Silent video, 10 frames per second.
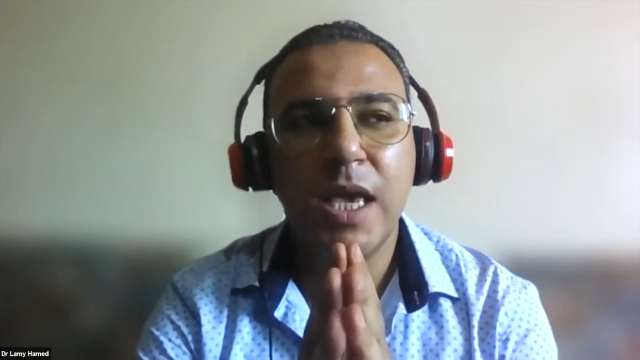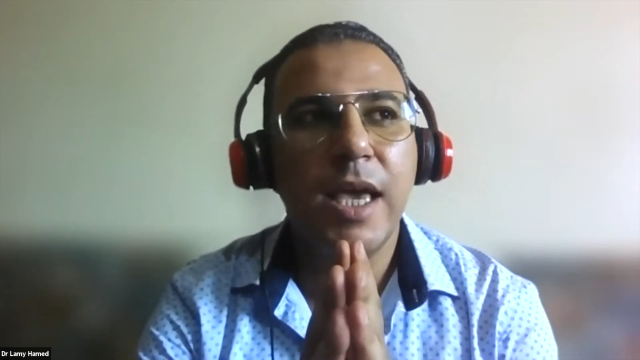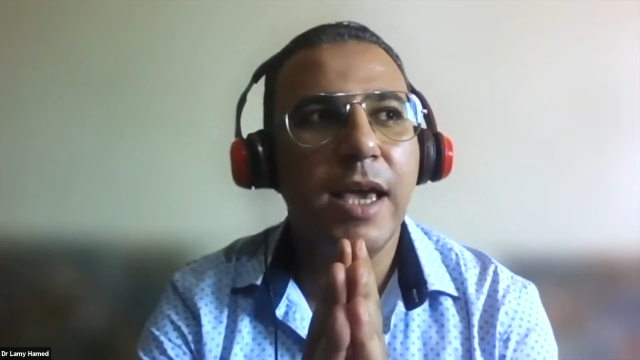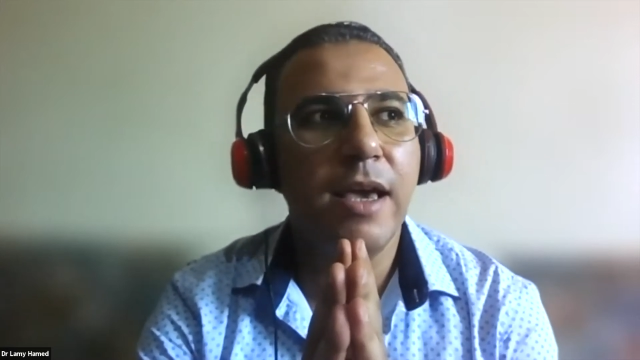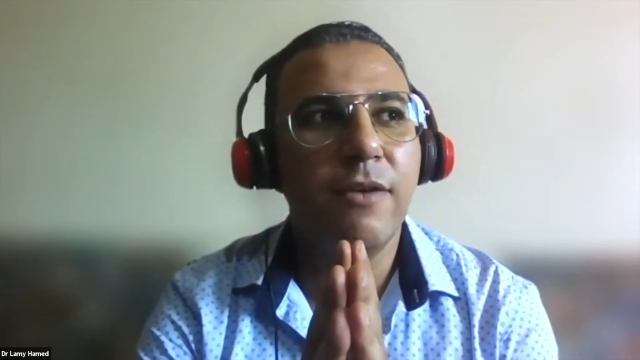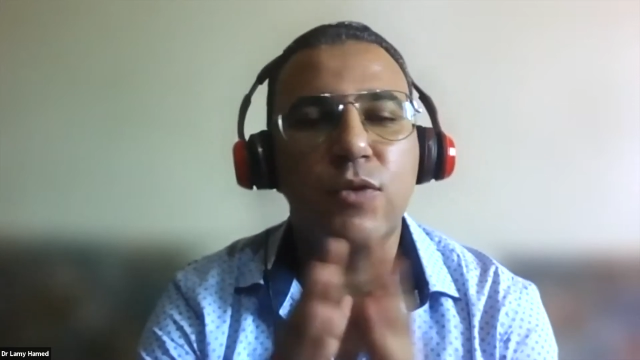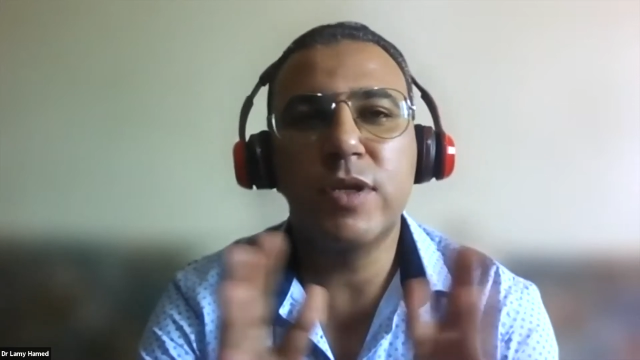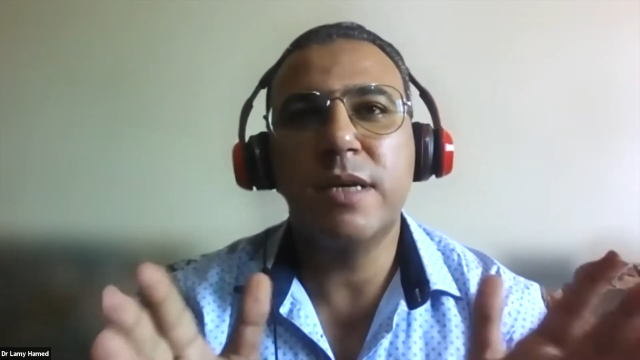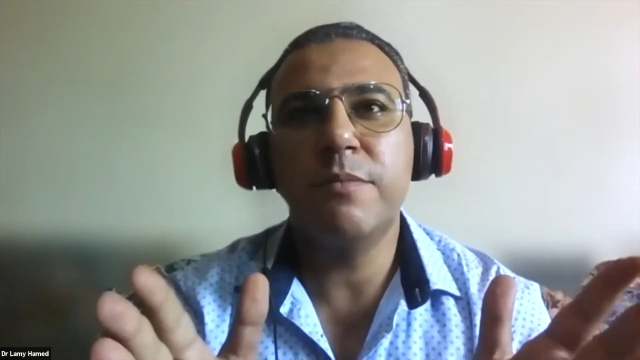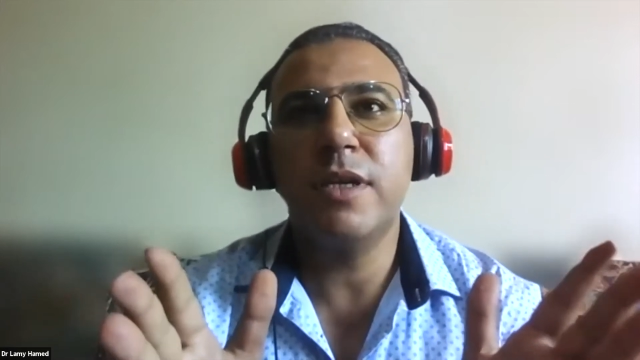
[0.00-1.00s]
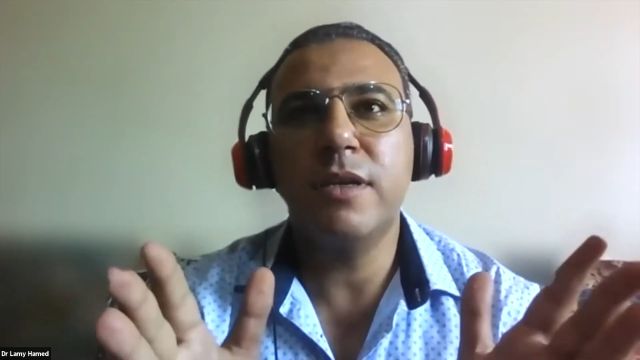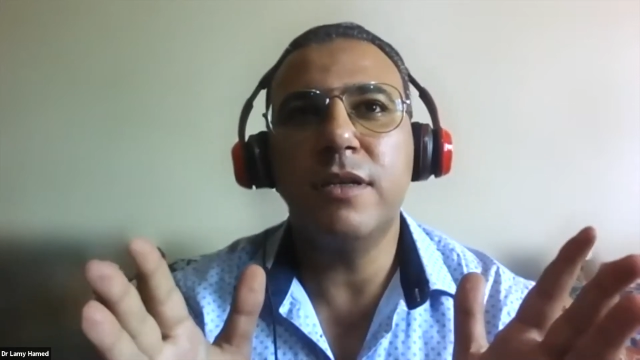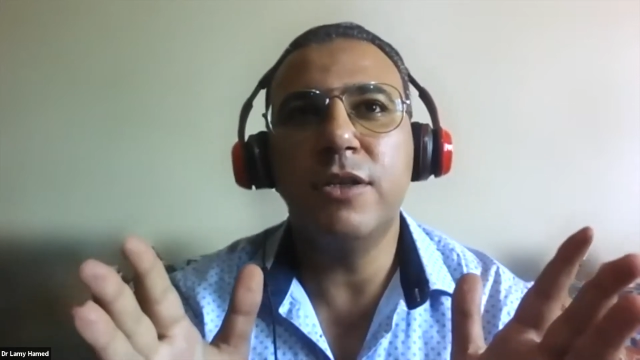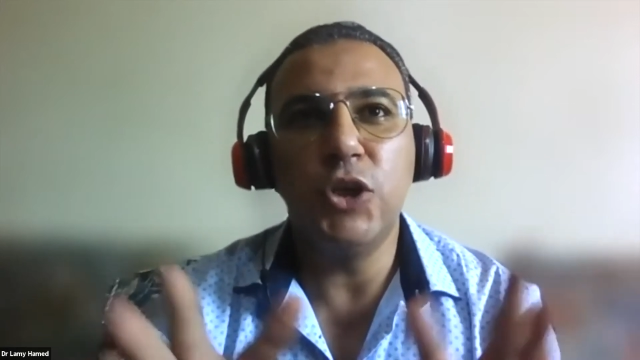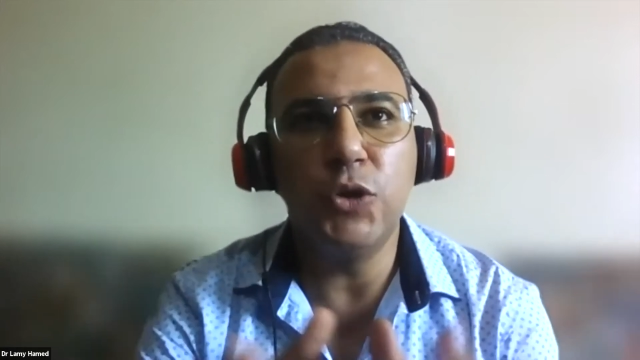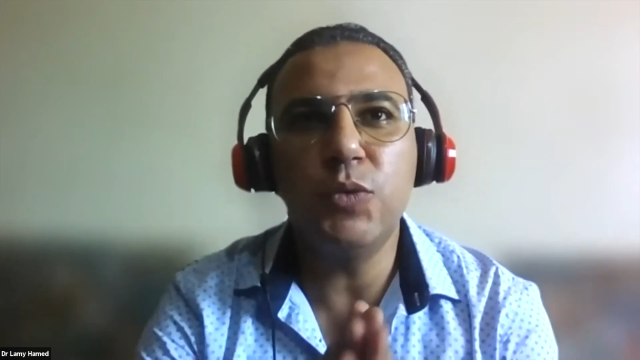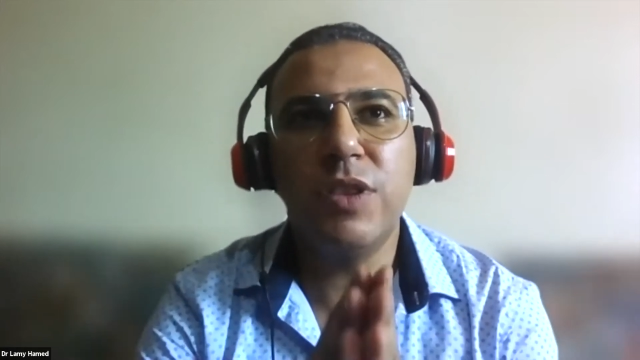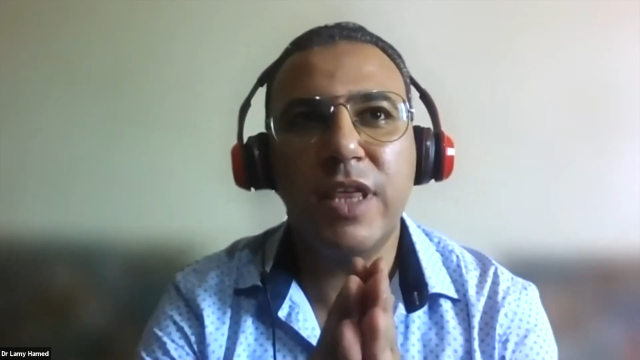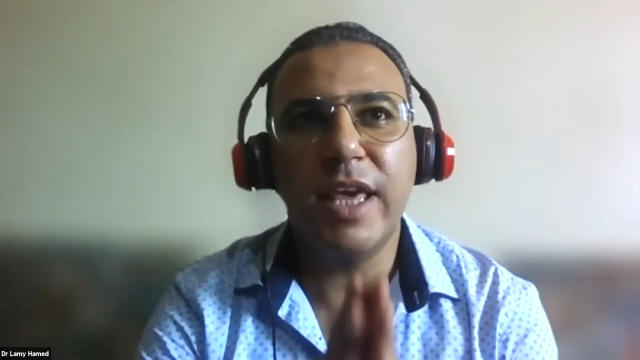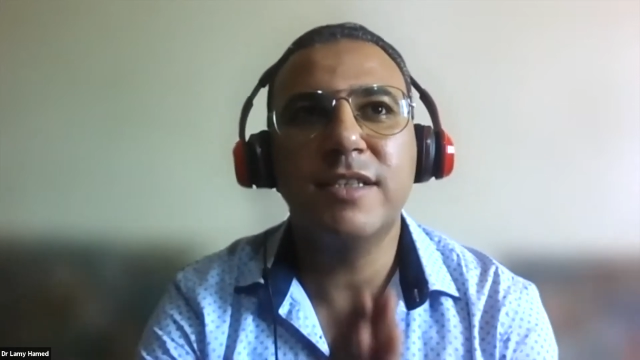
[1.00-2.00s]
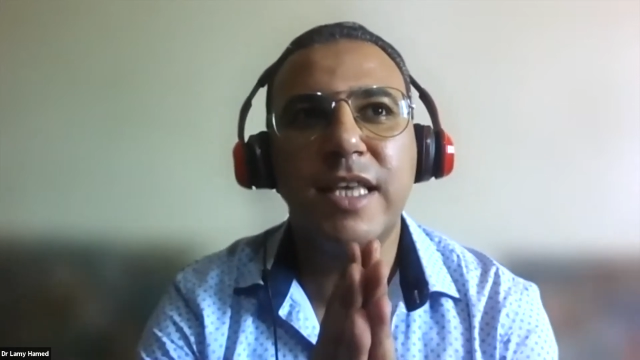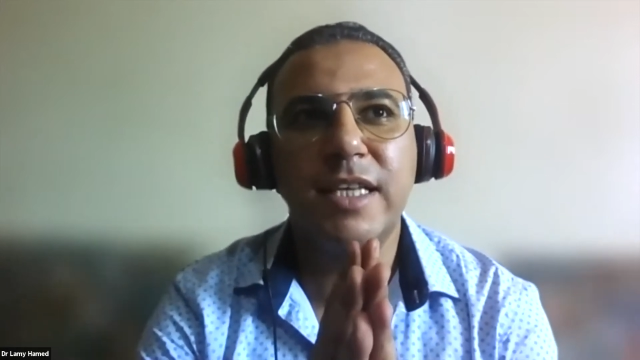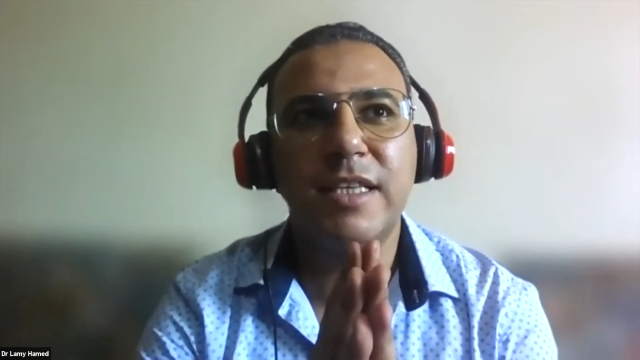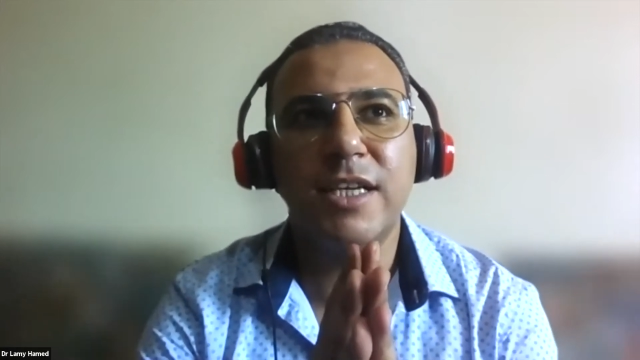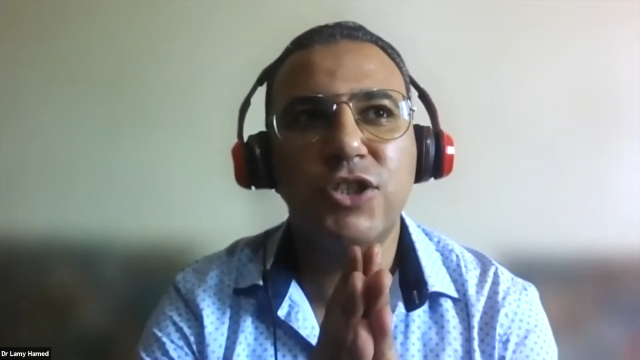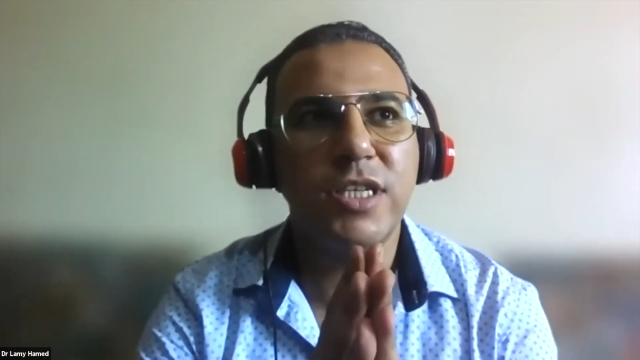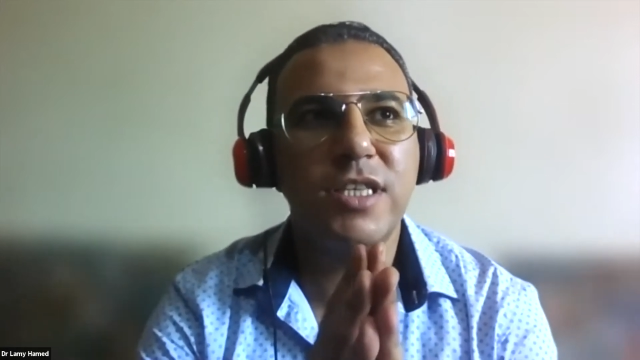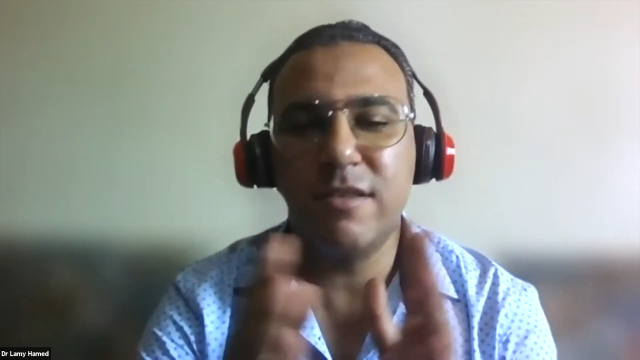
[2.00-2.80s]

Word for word: Uh, for example, new things that I just,